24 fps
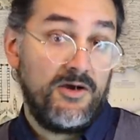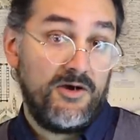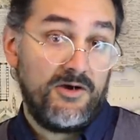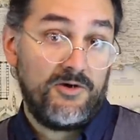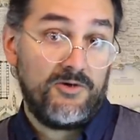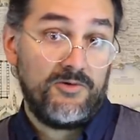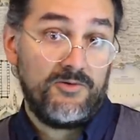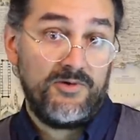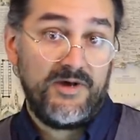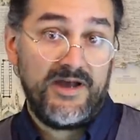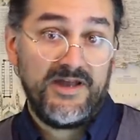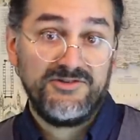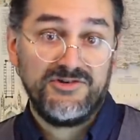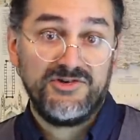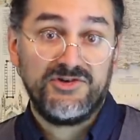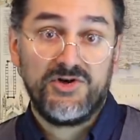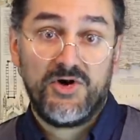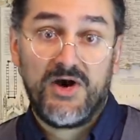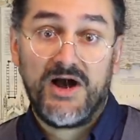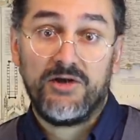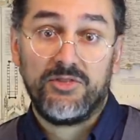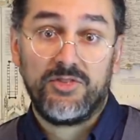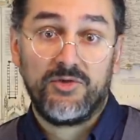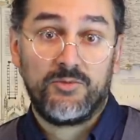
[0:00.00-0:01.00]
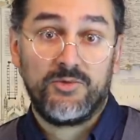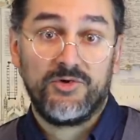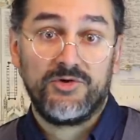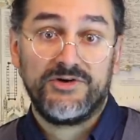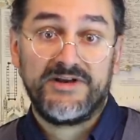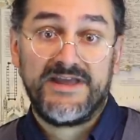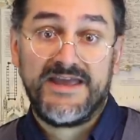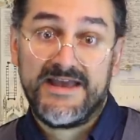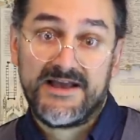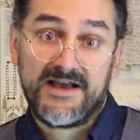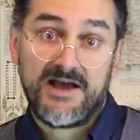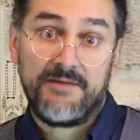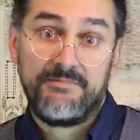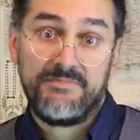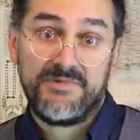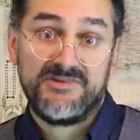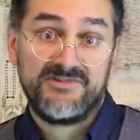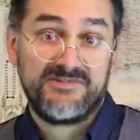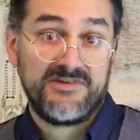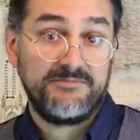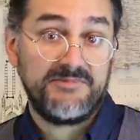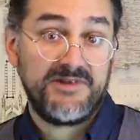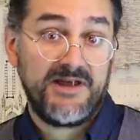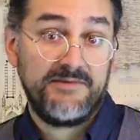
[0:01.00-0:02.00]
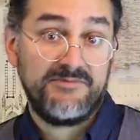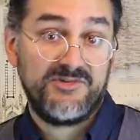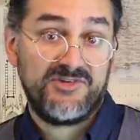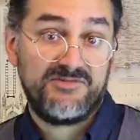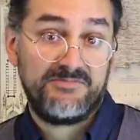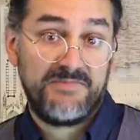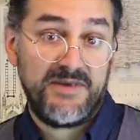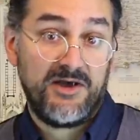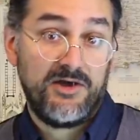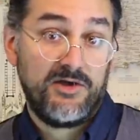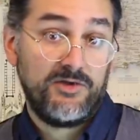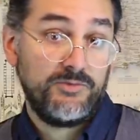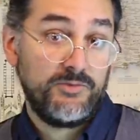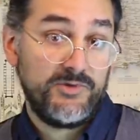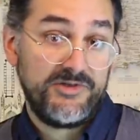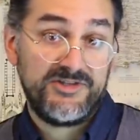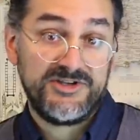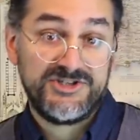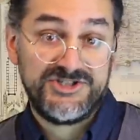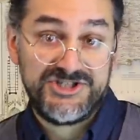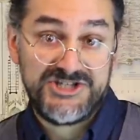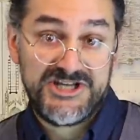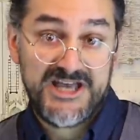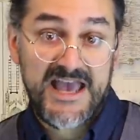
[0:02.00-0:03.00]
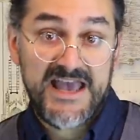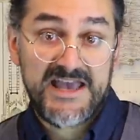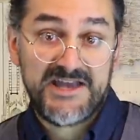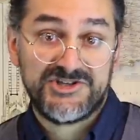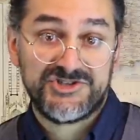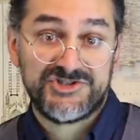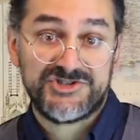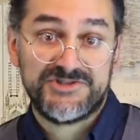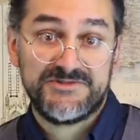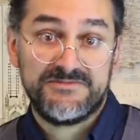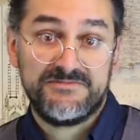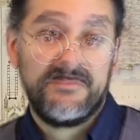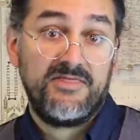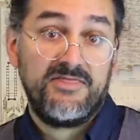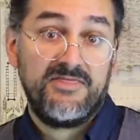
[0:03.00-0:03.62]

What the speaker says: Oh, and you know how the word hiccup is sometimes spelled with a GH?